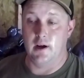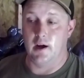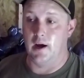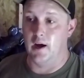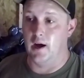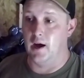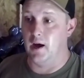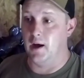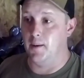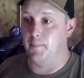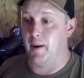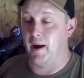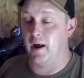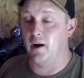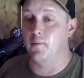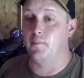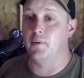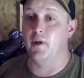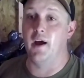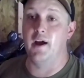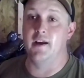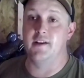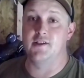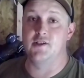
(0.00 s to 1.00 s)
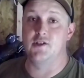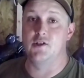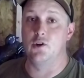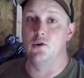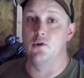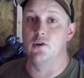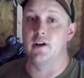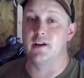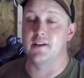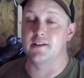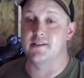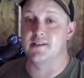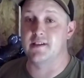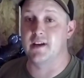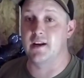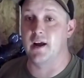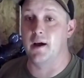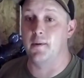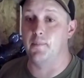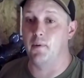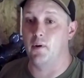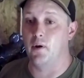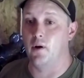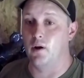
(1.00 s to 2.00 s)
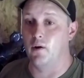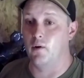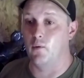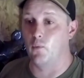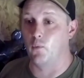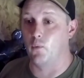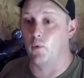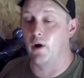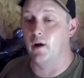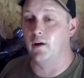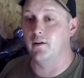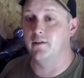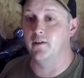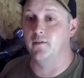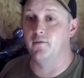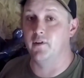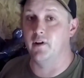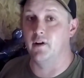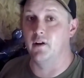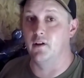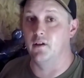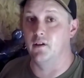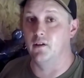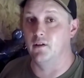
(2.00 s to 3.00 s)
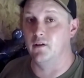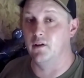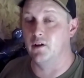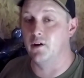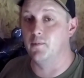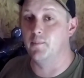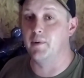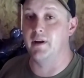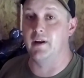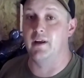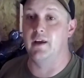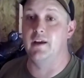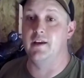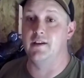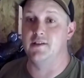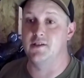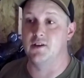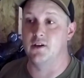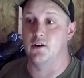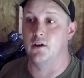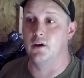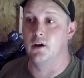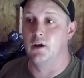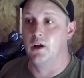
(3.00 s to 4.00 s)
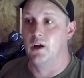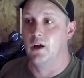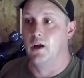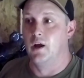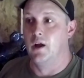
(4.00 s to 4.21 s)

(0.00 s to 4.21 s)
Panel blinds do get set up relatively a little bit easier,